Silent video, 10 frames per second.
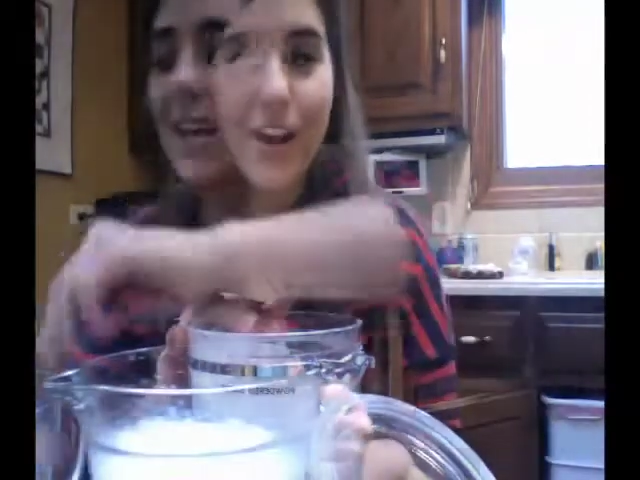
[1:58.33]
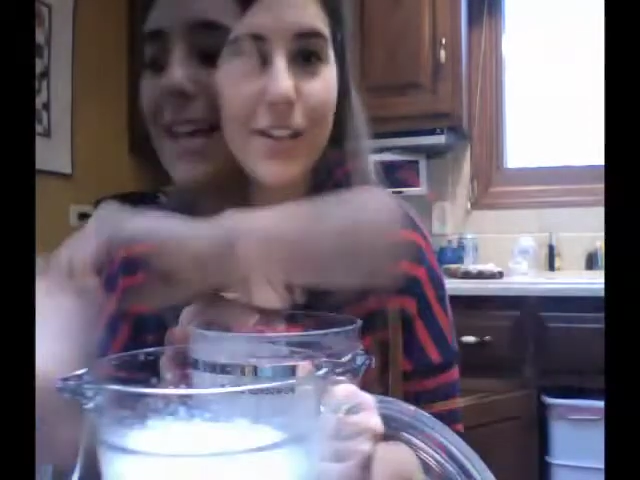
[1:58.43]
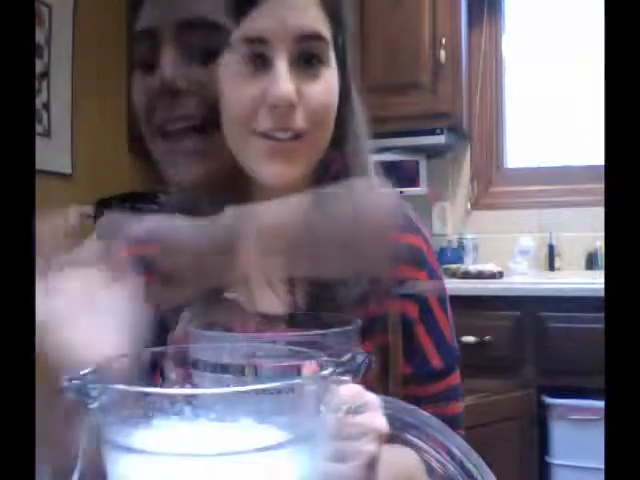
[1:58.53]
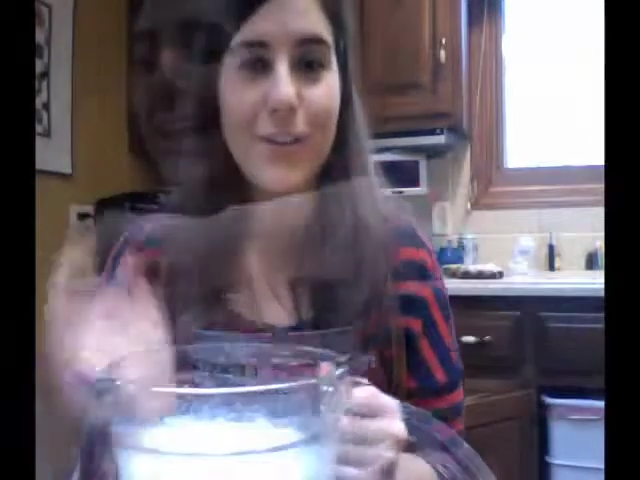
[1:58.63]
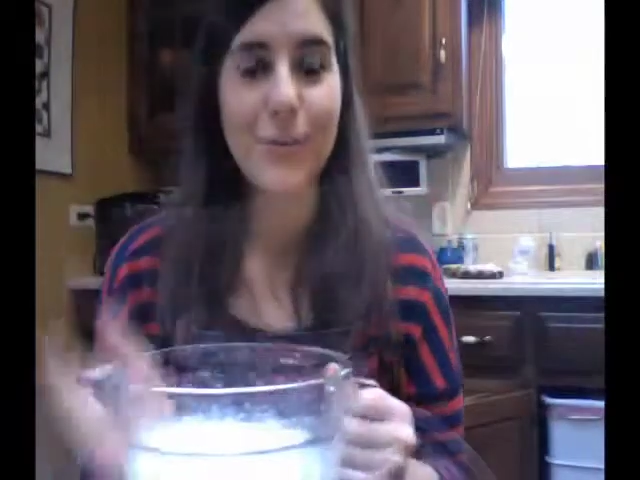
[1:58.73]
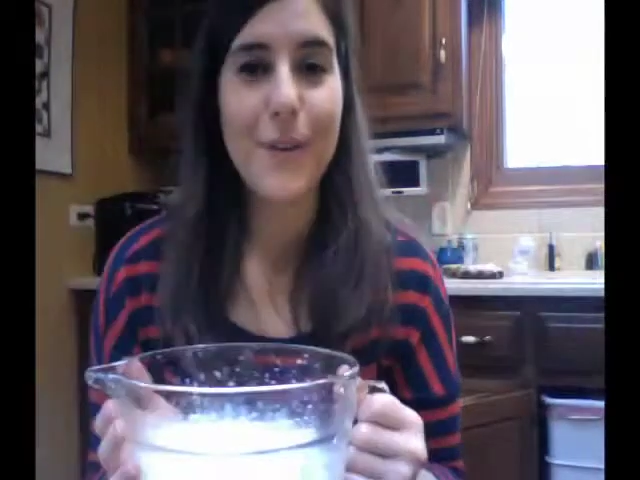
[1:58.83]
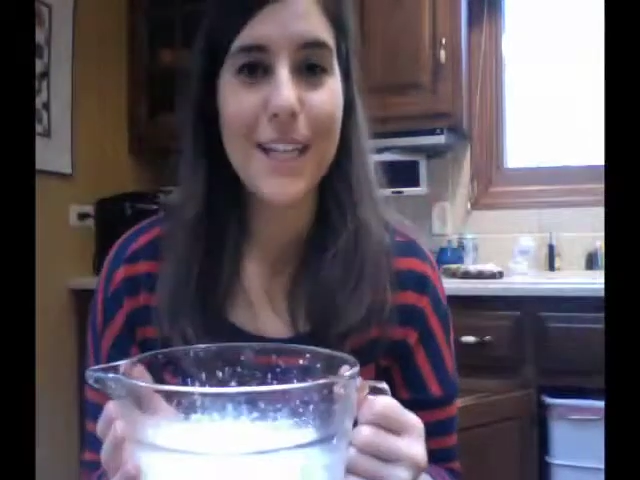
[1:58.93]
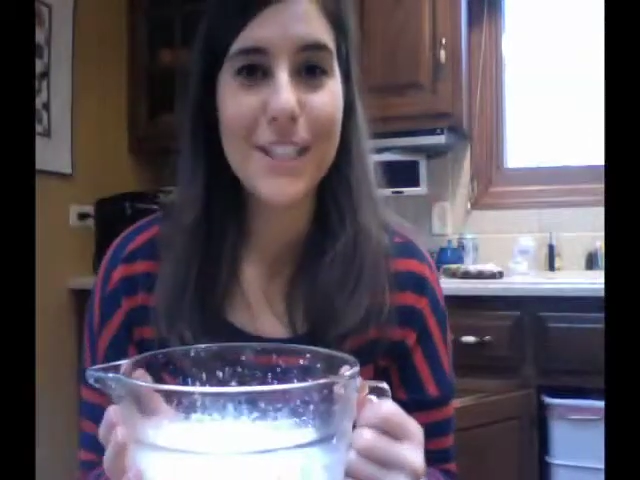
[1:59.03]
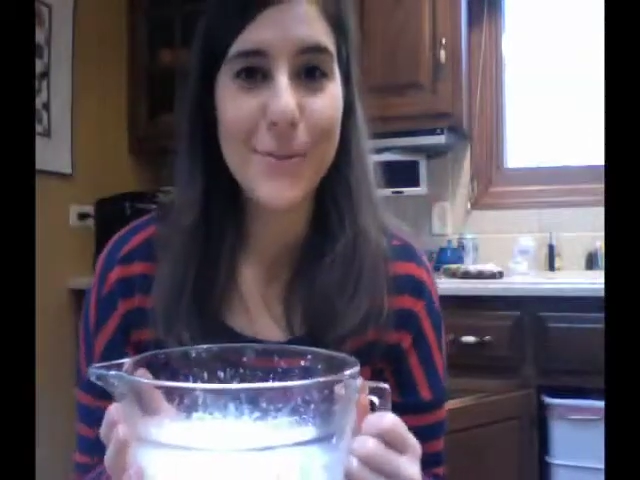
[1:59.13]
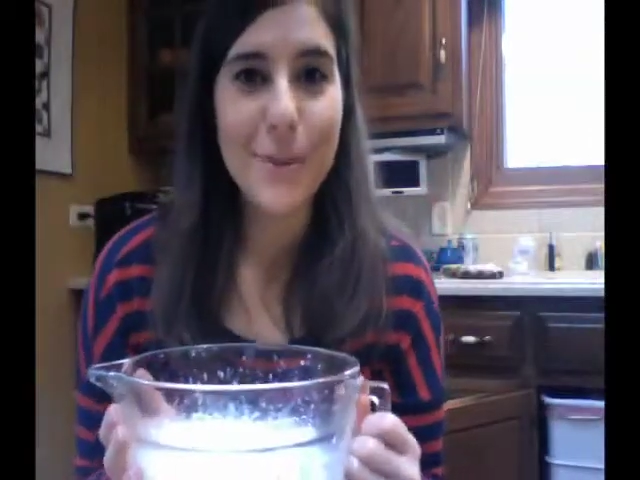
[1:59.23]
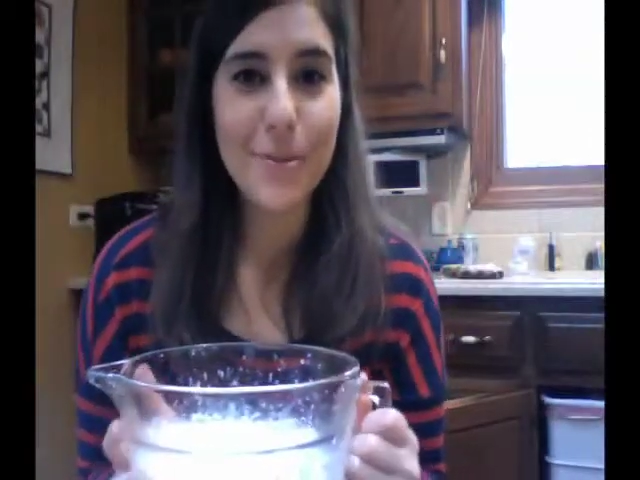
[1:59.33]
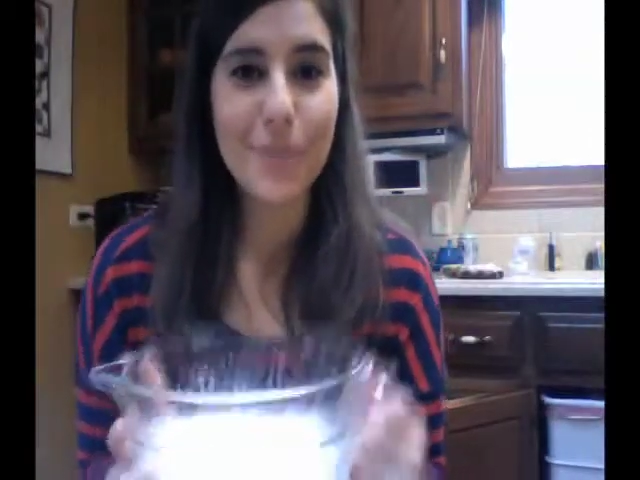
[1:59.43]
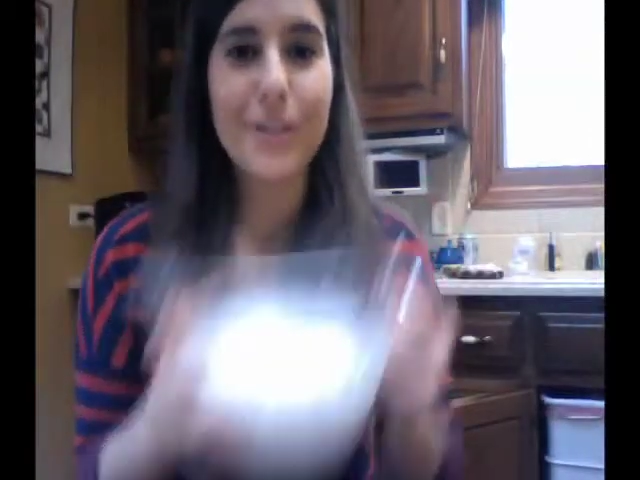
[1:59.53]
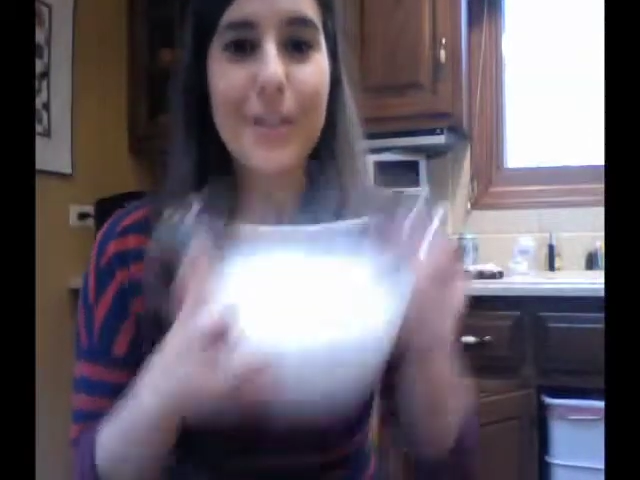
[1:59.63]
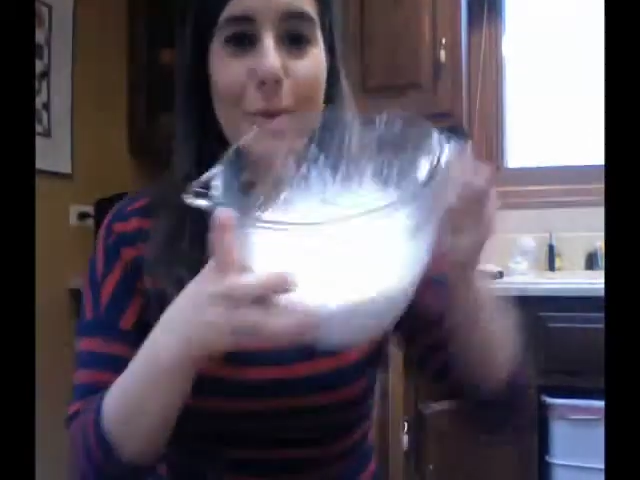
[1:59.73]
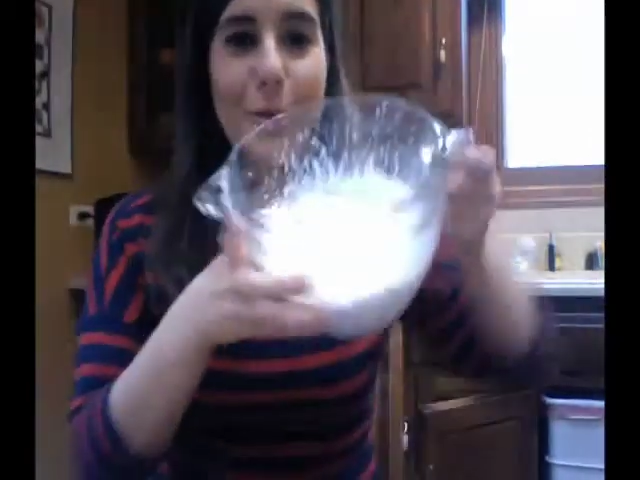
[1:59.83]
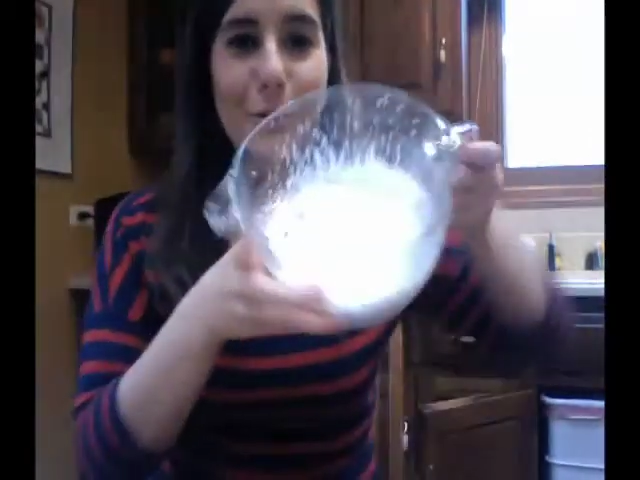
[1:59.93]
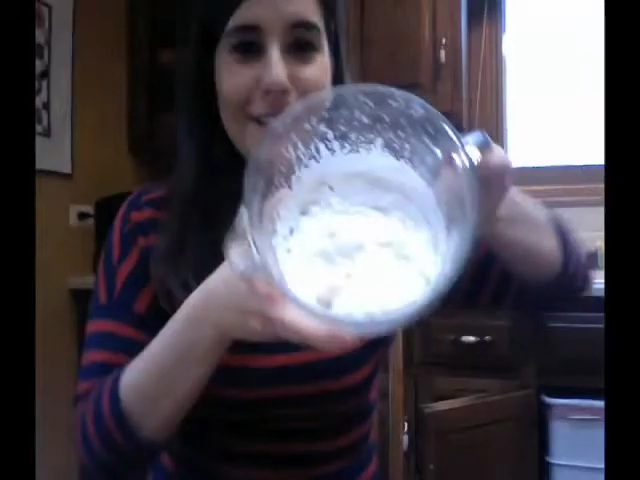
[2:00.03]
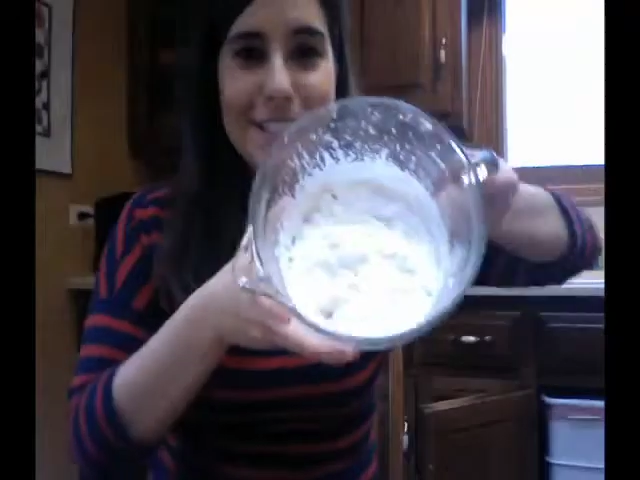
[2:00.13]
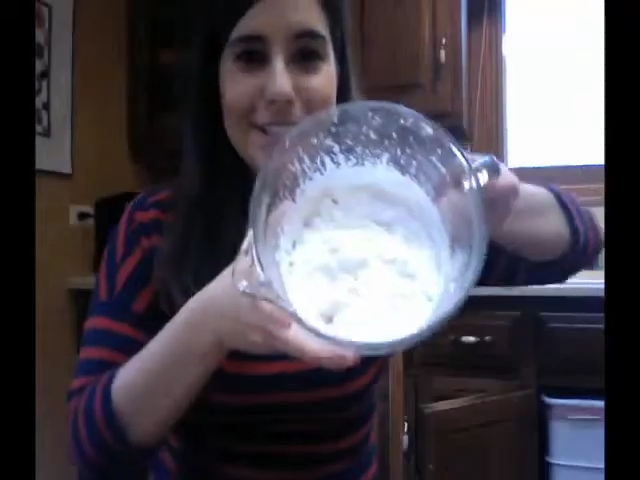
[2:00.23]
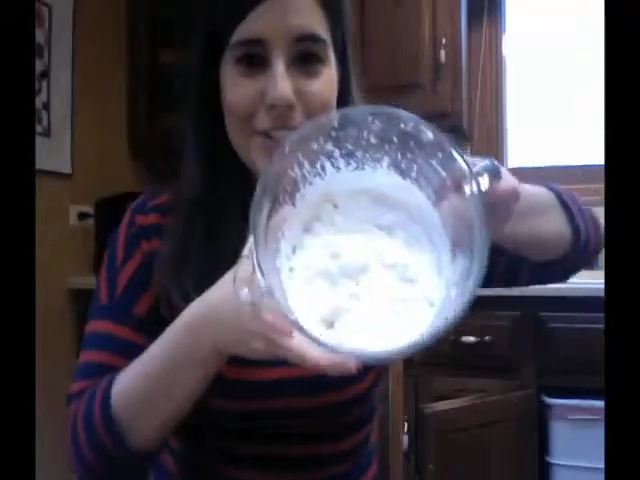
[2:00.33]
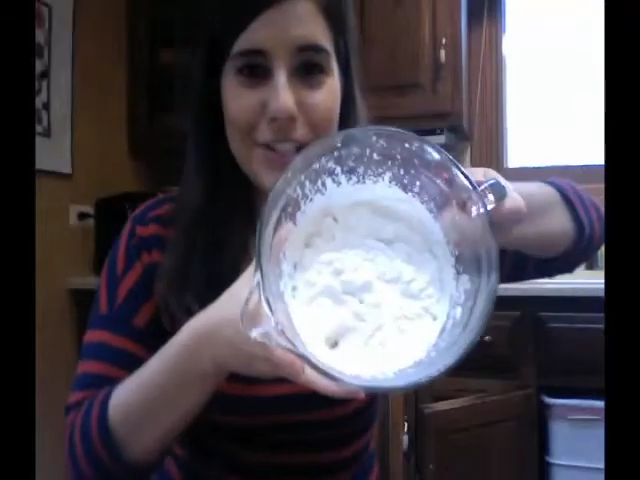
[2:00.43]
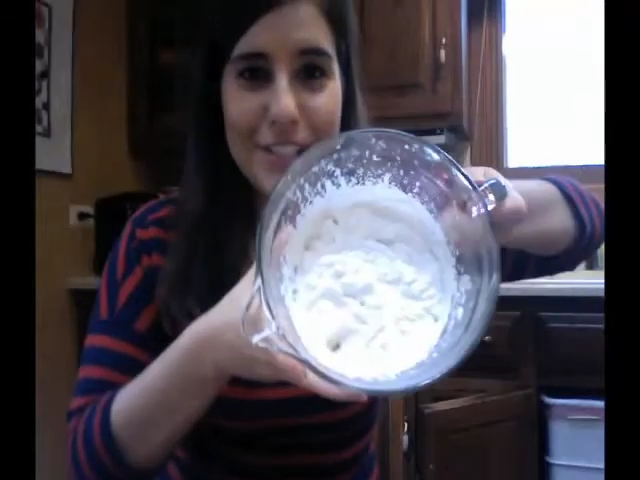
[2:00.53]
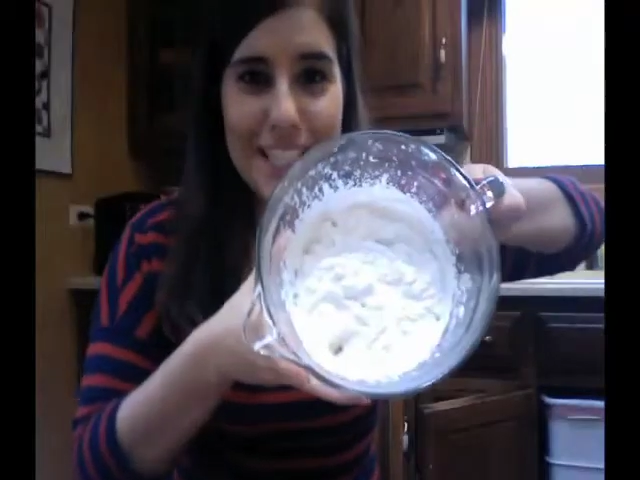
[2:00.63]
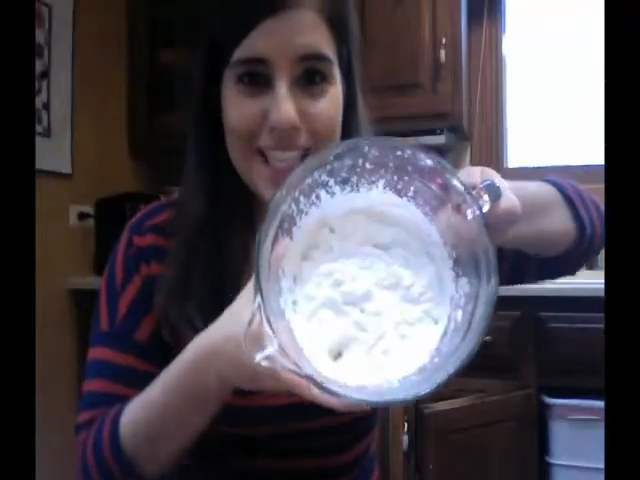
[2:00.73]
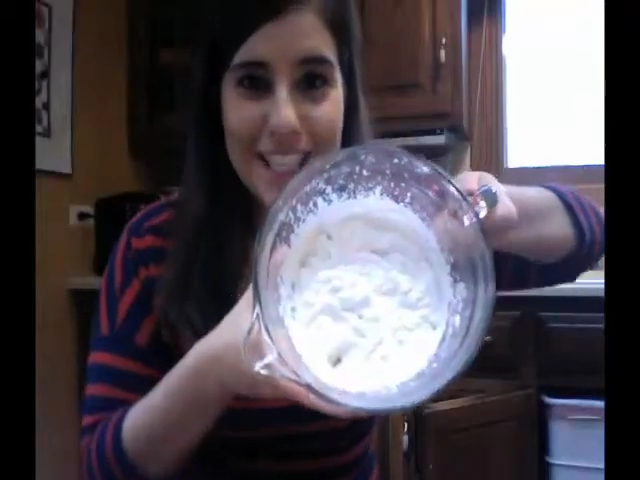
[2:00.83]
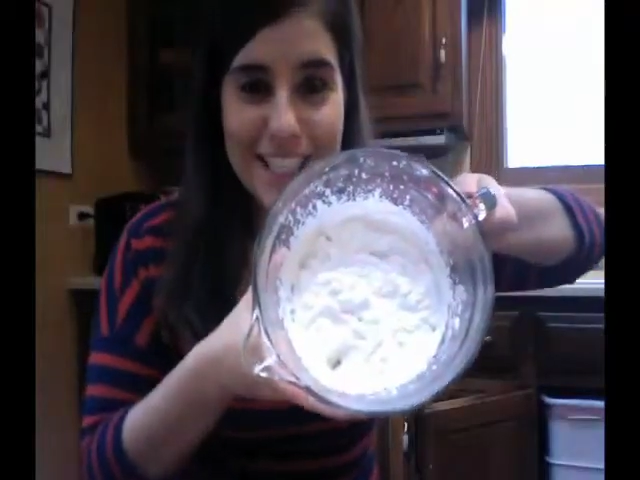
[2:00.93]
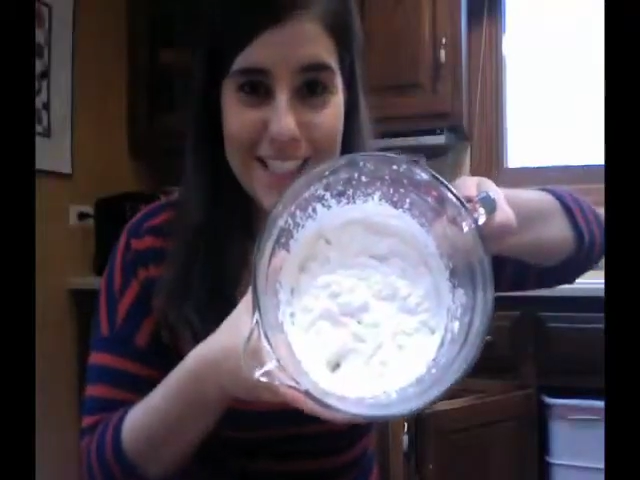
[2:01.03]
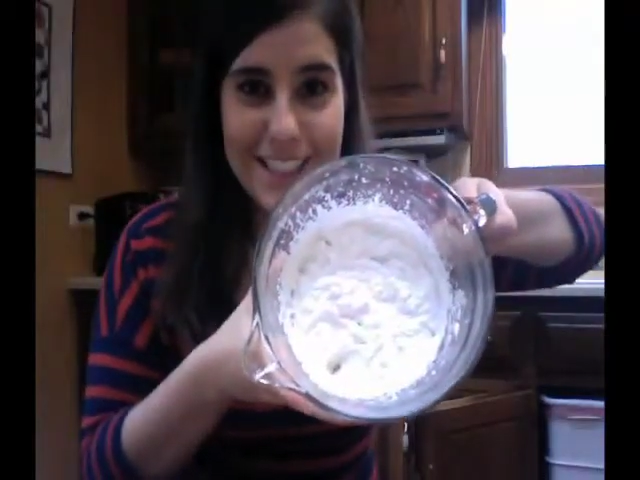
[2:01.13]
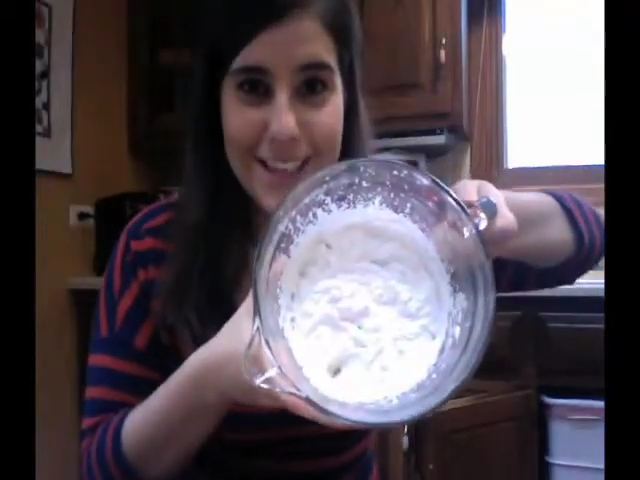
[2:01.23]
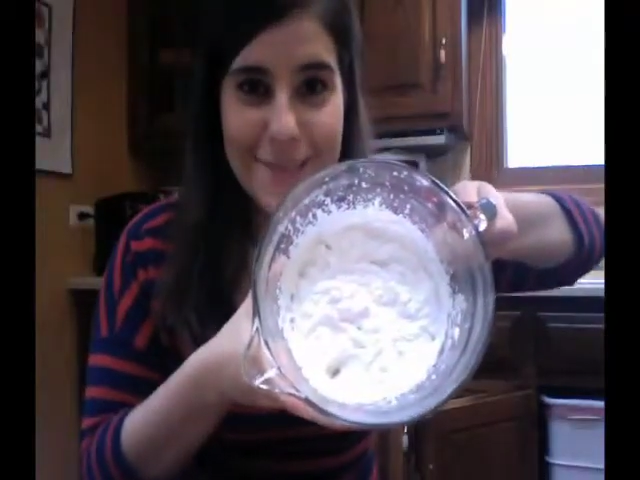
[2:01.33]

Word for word: So you want to whip your cream only until it looks like this.